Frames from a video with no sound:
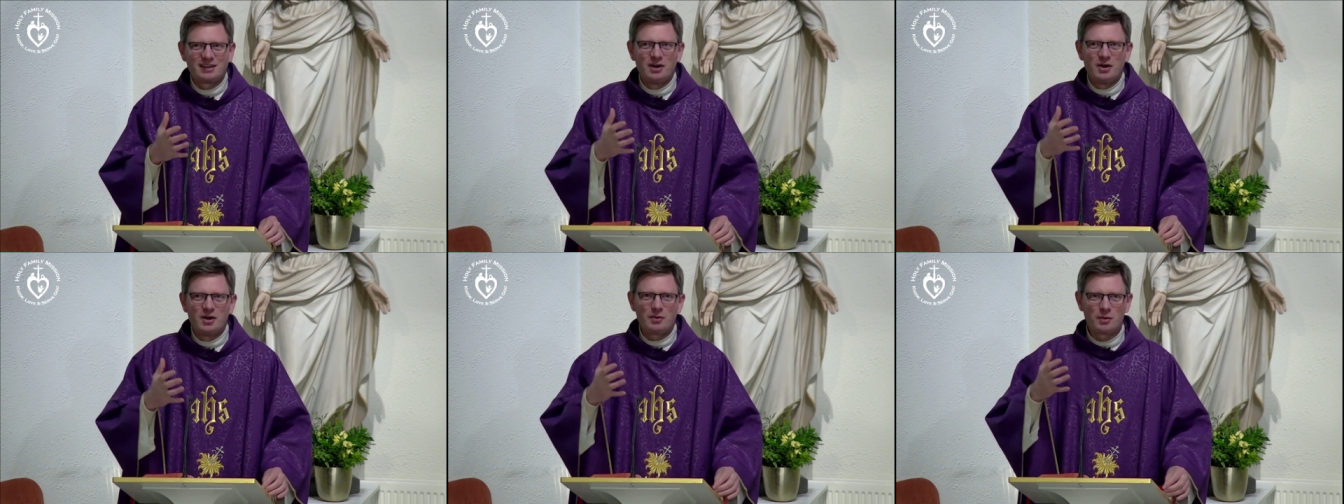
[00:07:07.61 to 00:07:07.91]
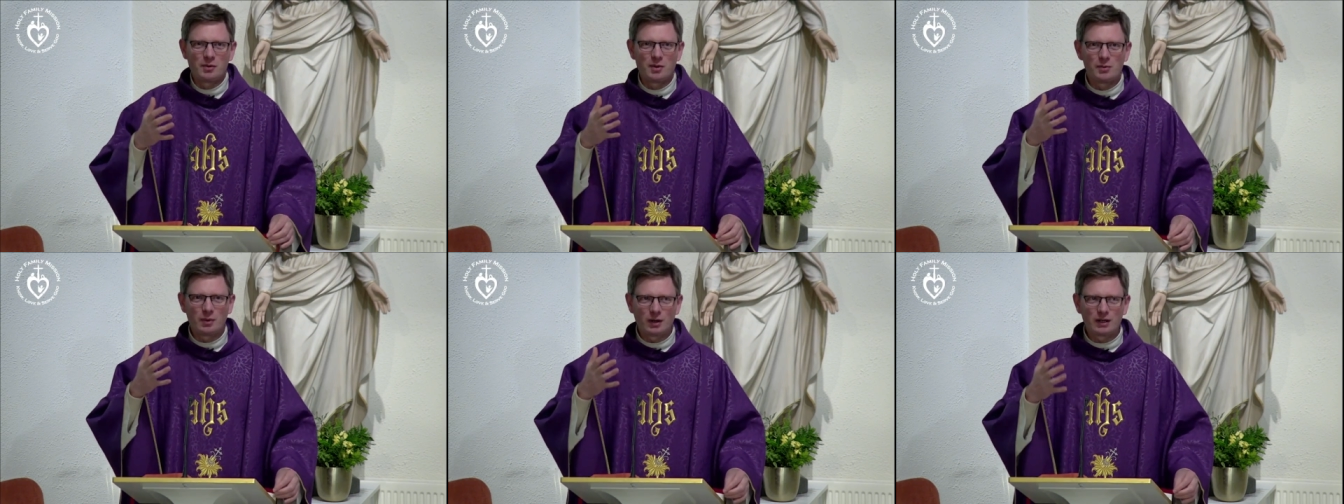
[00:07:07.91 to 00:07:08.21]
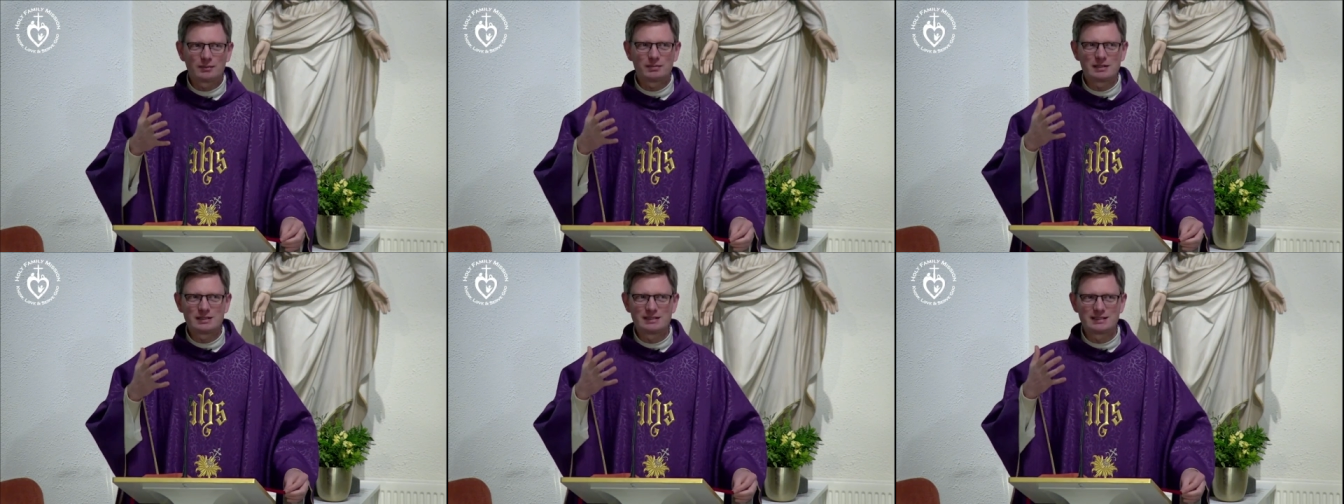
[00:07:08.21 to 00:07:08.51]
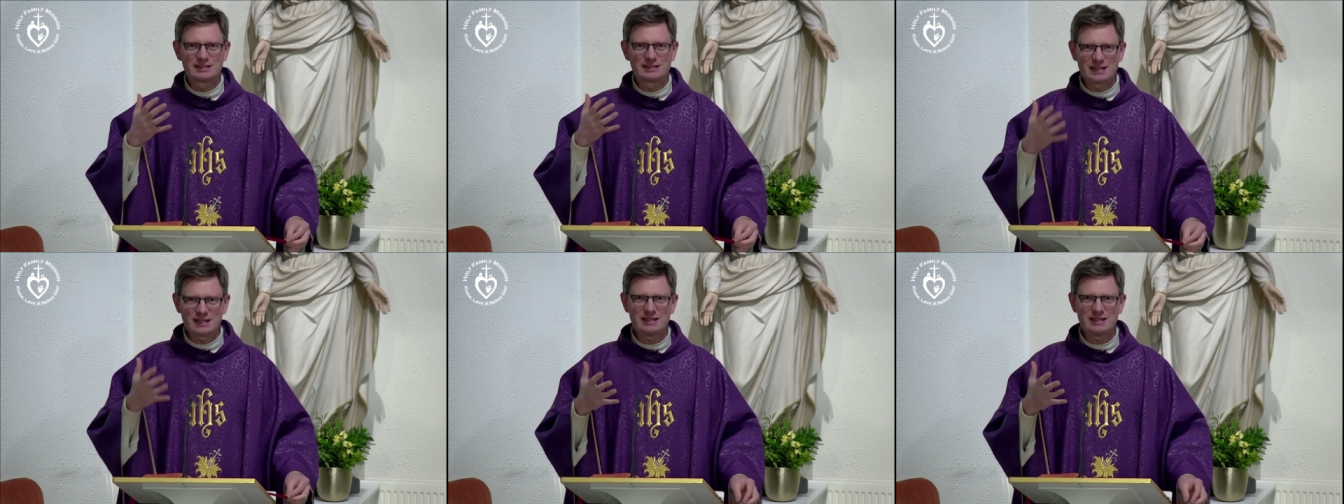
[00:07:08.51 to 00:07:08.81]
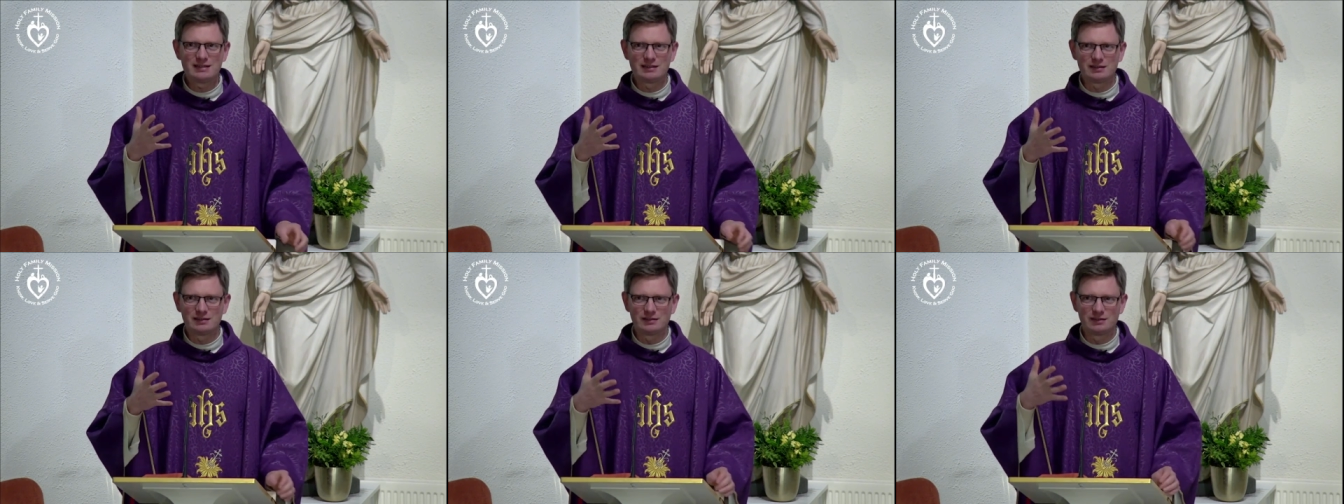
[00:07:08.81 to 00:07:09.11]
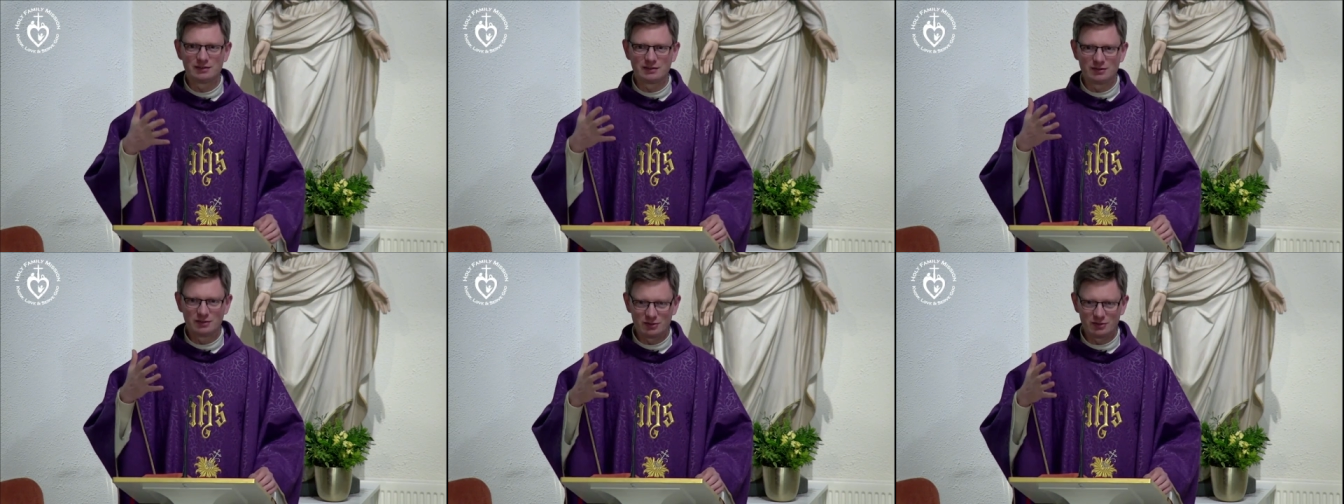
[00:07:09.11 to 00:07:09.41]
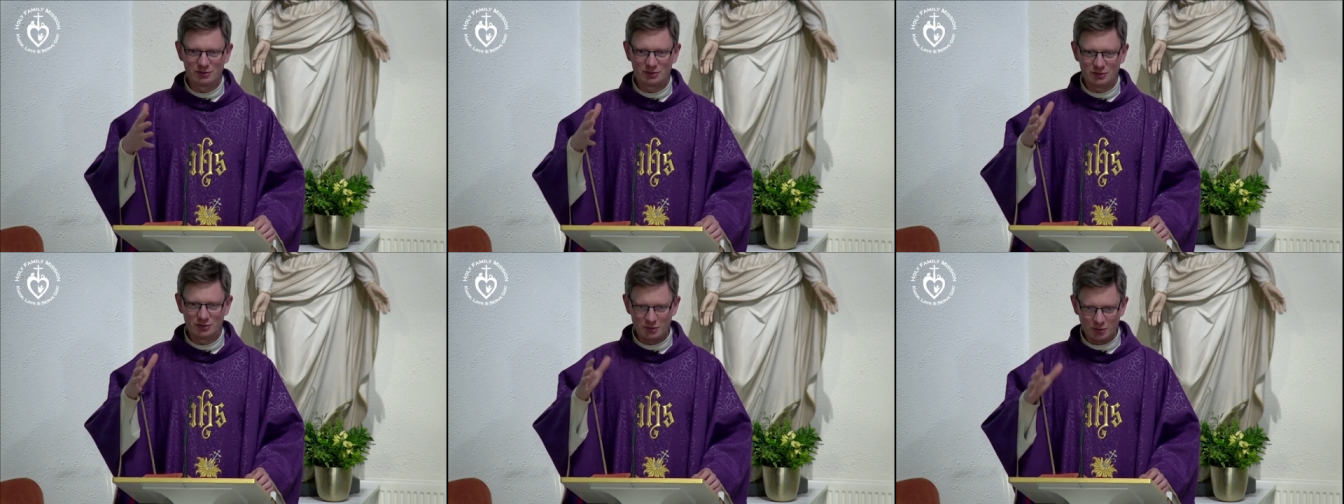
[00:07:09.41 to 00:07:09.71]
where we want to be seen
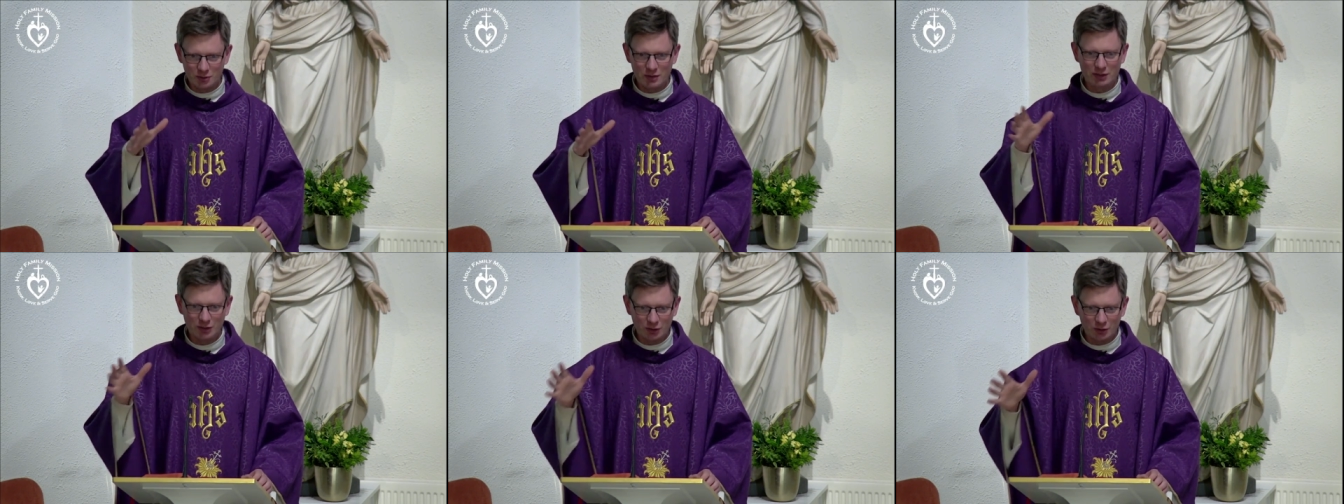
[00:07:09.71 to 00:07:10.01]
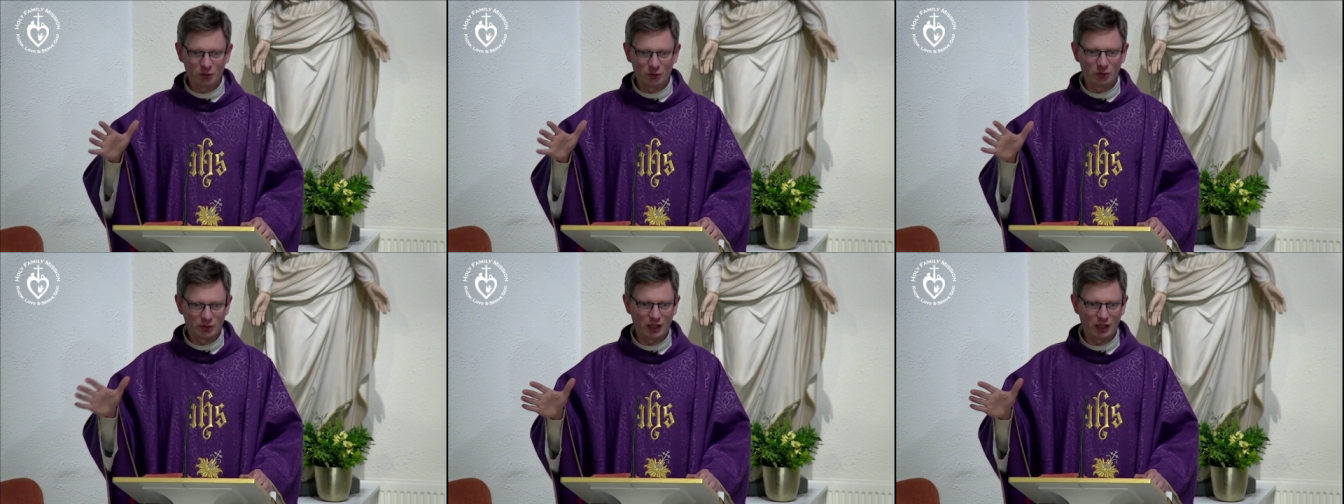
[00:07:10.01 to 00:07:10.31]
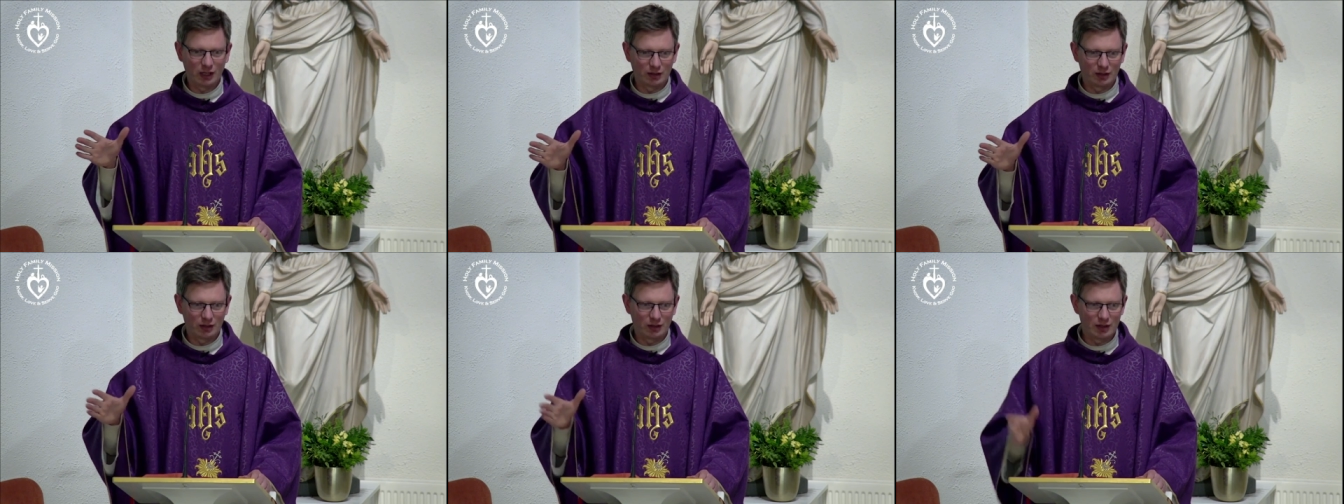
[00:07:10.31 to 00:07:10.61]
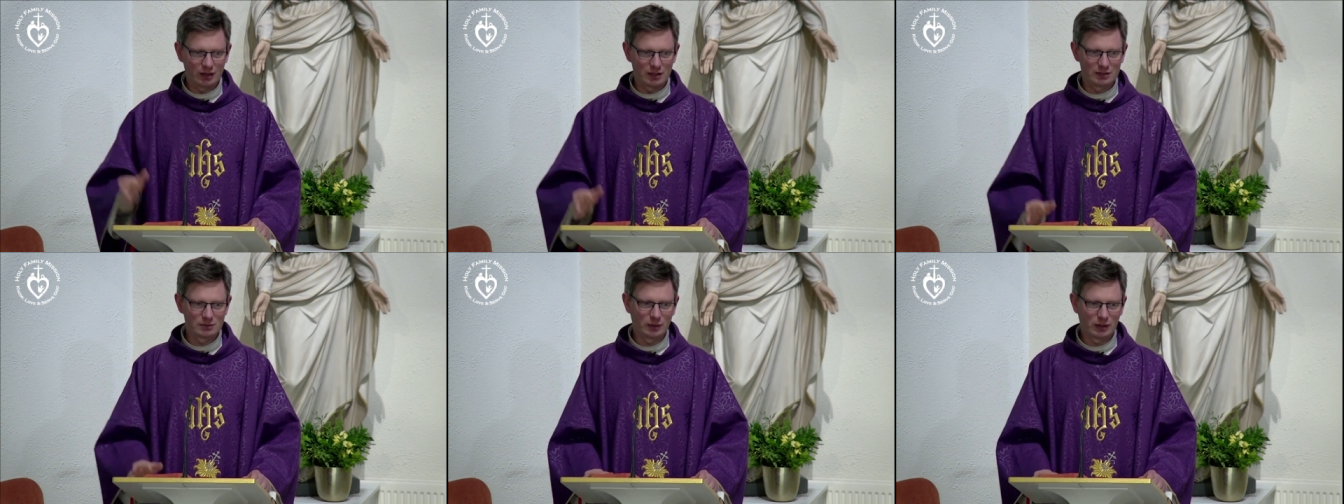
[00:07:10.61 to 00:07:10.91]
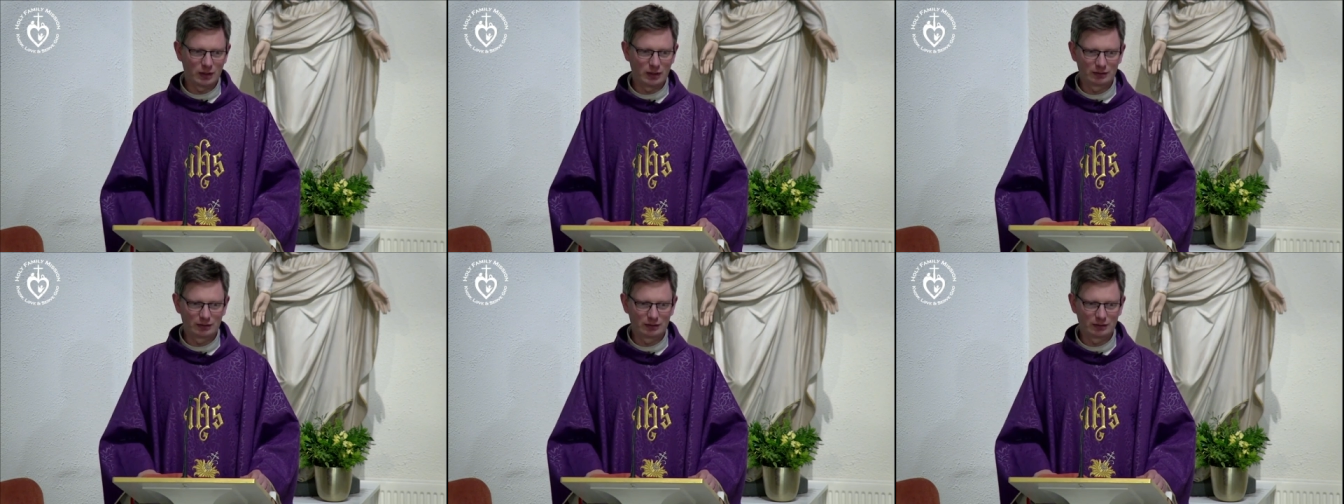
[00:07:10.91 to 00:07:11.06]
doing the good thing as well.